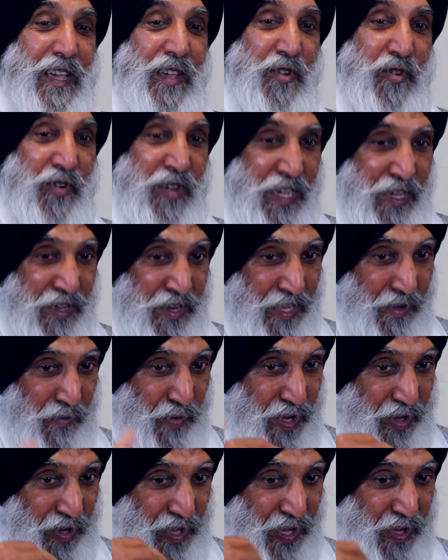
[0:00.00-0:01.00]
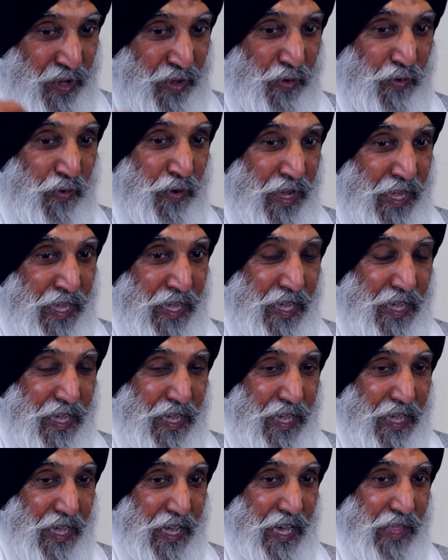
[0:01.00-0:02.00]
You hear someone else's story
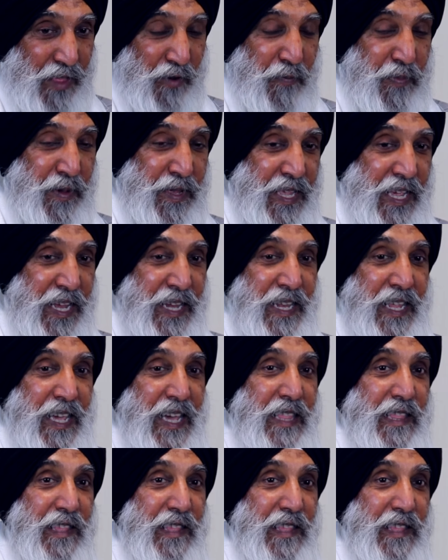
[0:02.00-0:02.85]
and they'll present it,